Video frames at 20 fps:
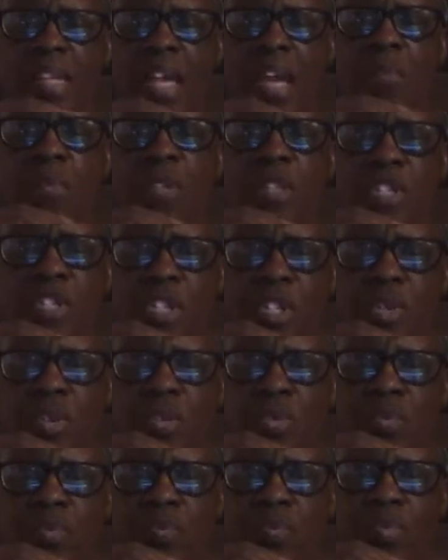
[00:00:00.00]
that was
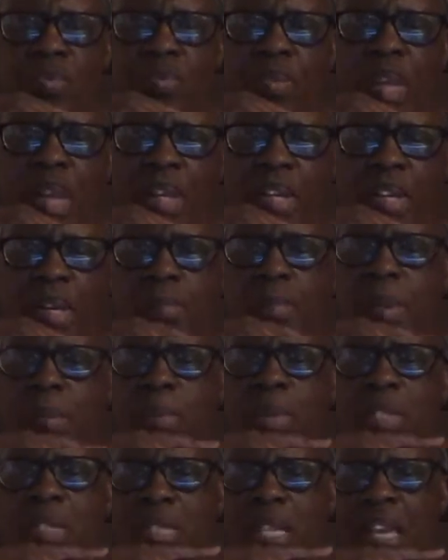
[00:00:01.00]
you. I could be
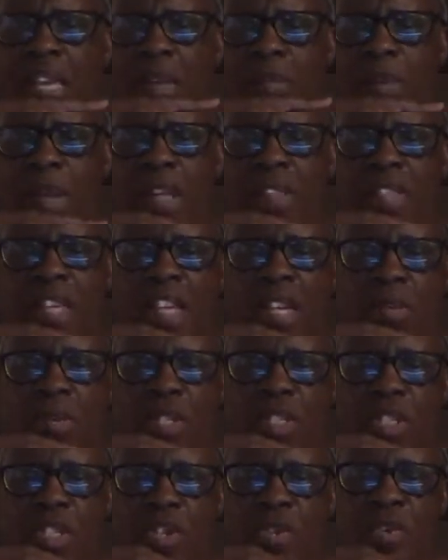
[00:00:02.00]
mistaken, but I think it
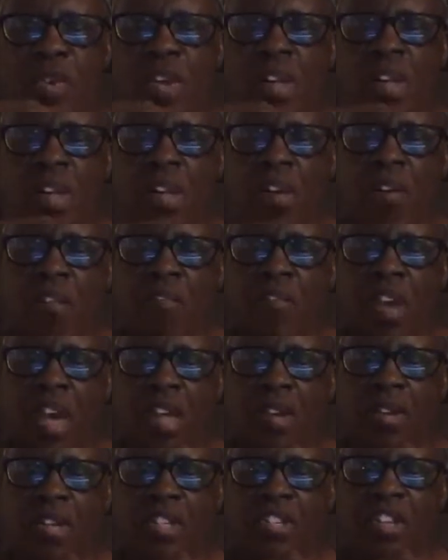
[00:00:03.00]
was you.
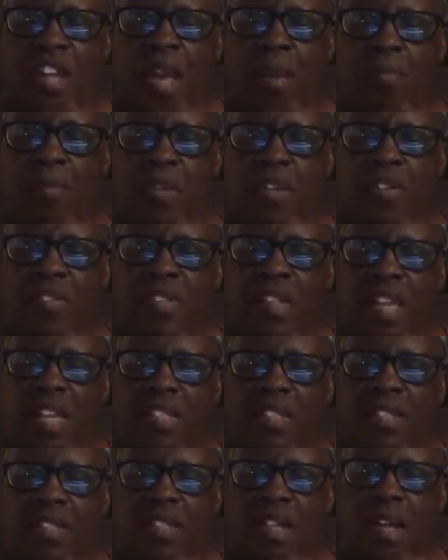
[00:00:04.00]
Valerie Champion
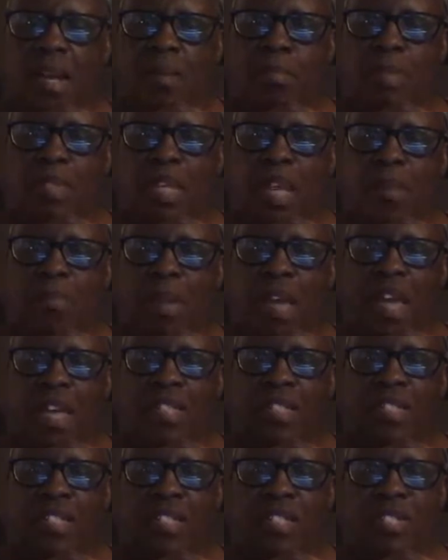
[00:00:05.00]
says thumbs up
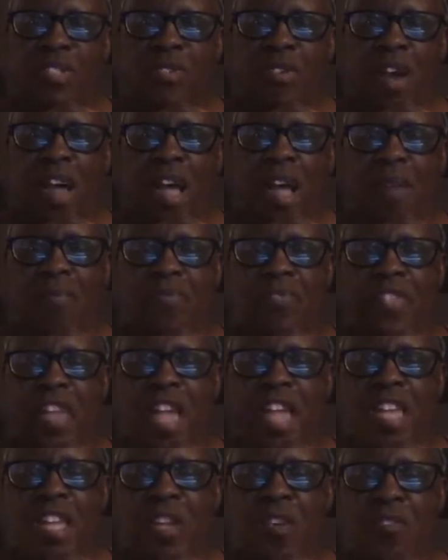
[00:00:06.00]
and subscribe.
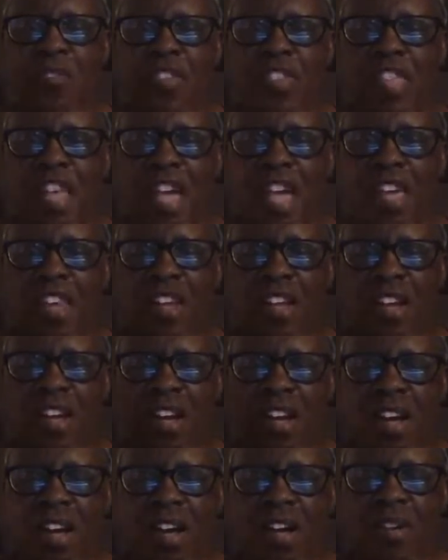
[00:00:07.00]
Thank you for
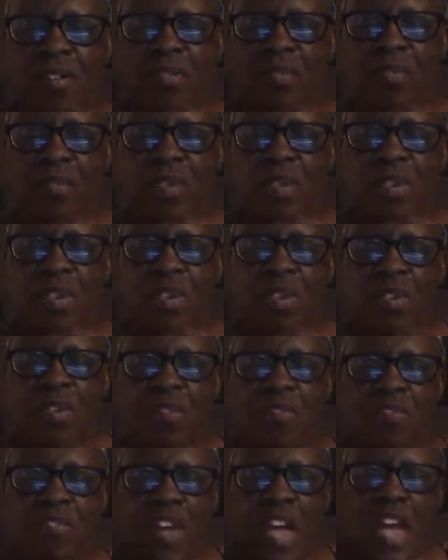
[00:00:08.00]
that,
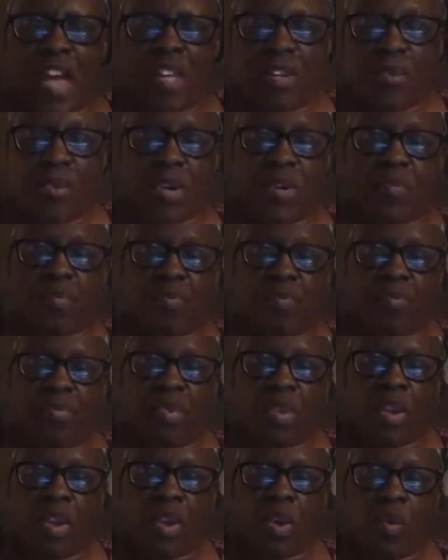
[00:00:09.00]
Valerie.
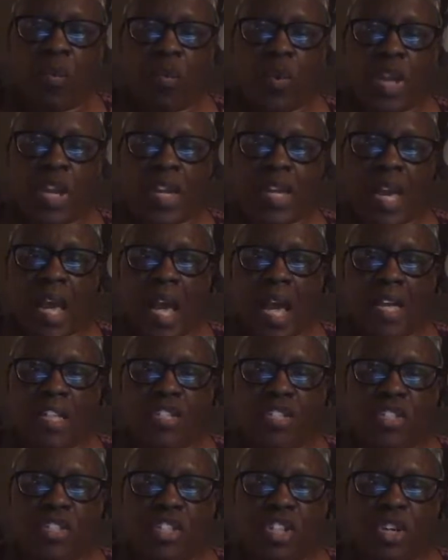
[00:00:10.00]
We
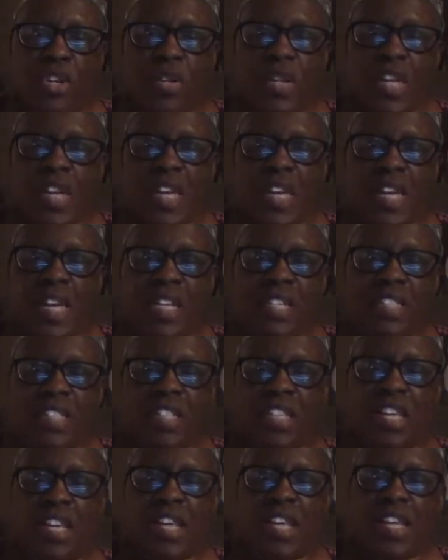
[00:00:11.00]
got Julie
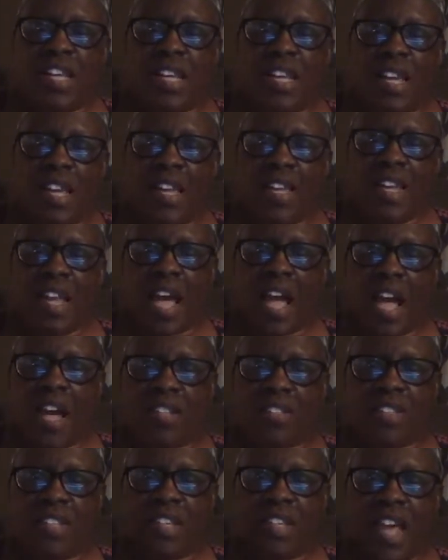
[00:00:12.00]
Issy in the
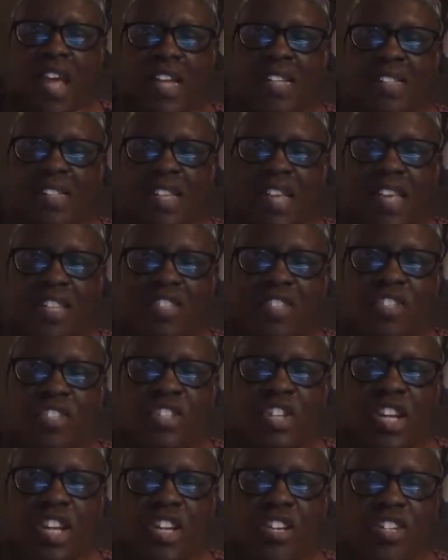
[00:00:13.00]
house tonight. Says
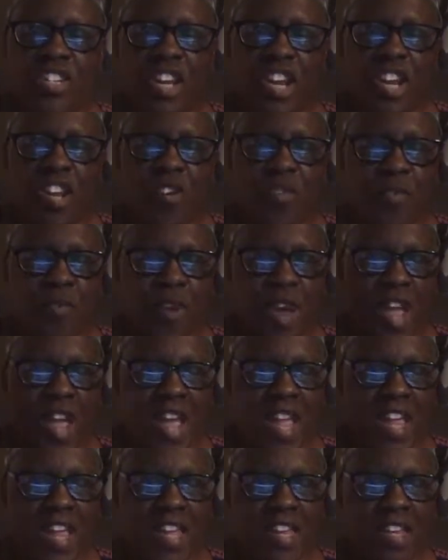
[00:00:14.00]
GG
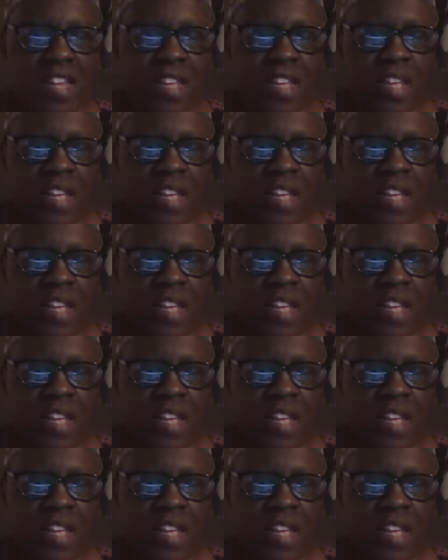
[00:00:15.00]
Raid.